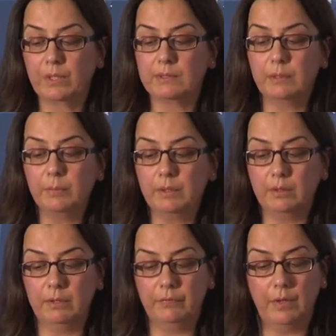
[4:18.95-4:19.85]

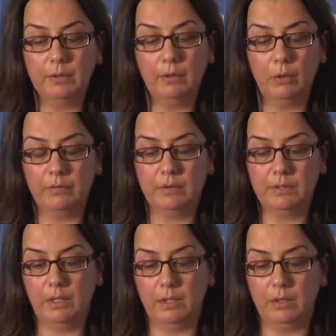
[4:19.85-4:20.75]
Similarly, funding of the
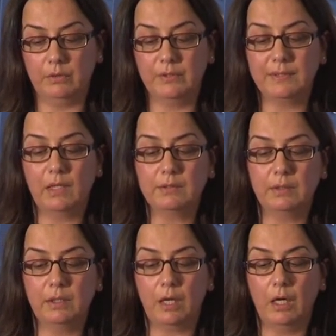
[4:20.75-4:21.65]
Diyanet results
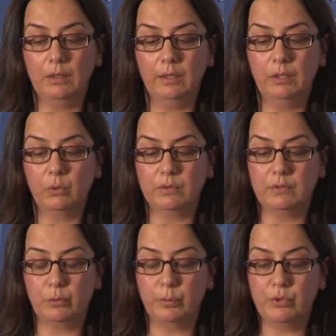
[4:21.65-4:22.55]
in an unequal
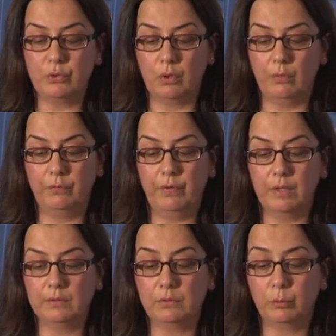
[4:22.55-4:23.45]
distribution of
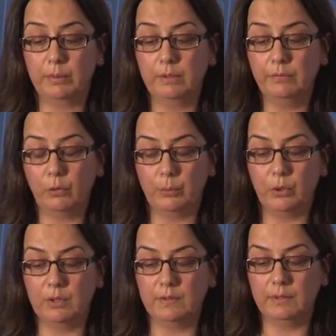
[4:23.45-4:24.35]
funds to belief
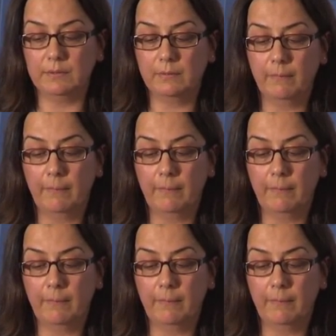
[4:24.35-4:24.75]
communities.